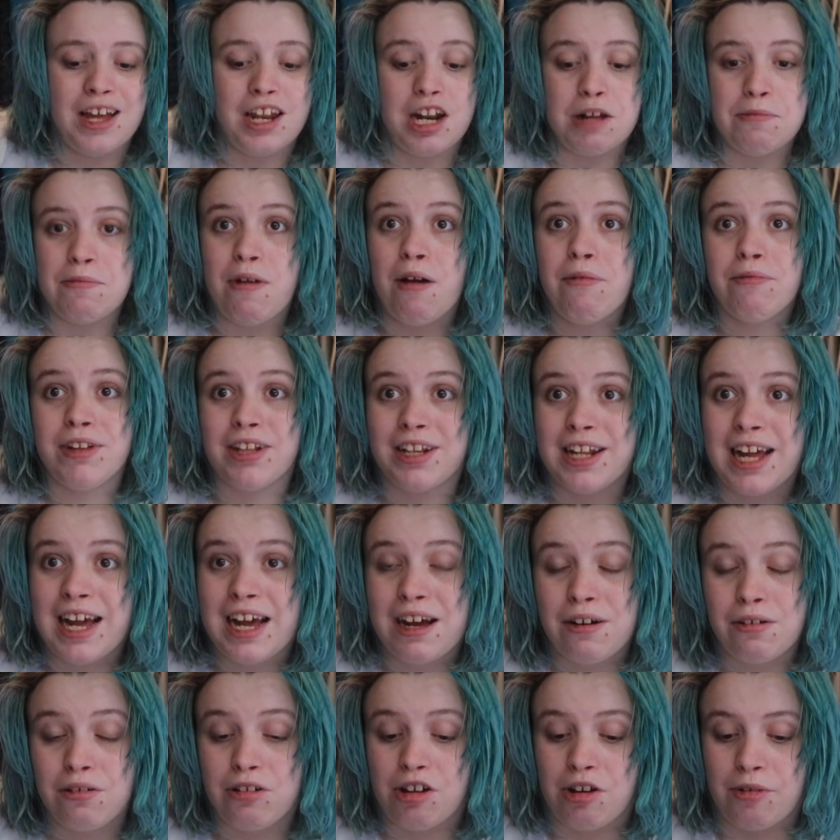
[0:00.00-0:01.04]
And I'm only
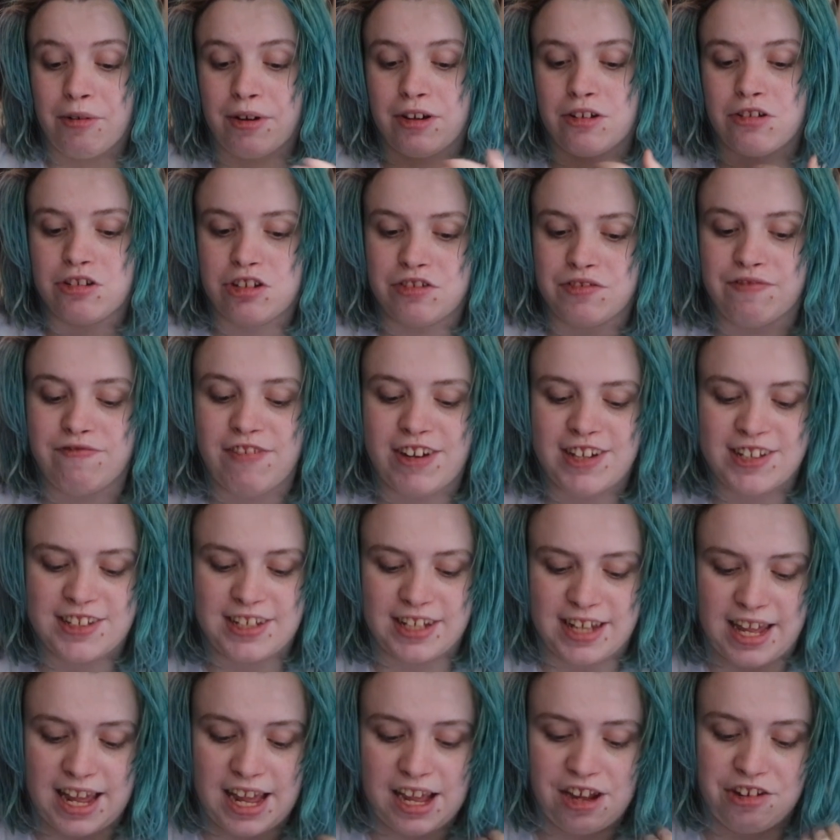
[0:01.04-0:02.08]
now going under
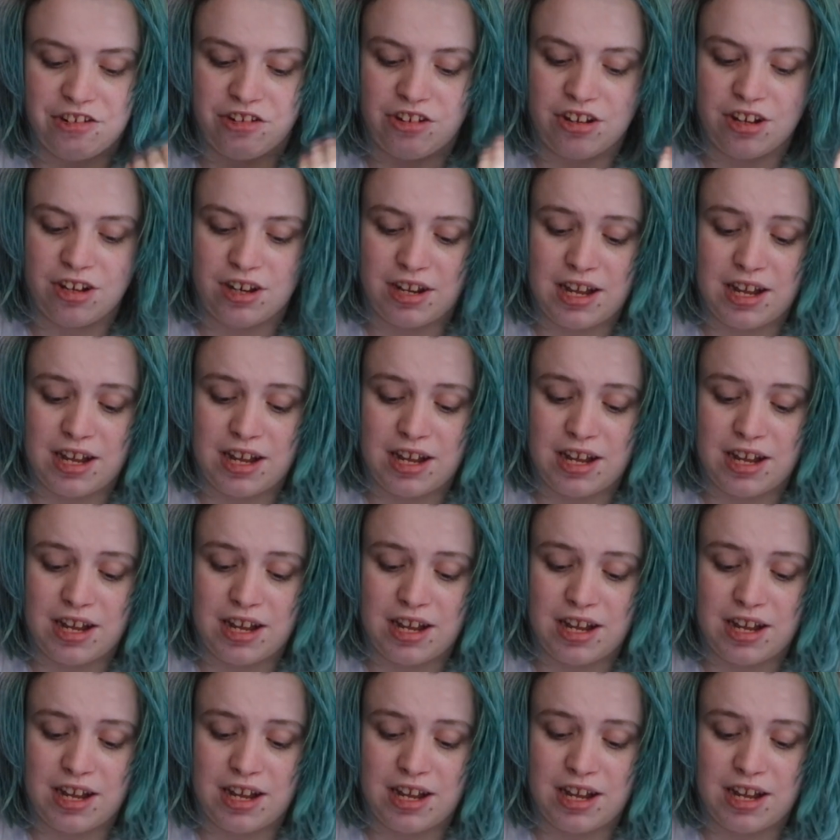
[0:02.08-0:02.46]
investigation,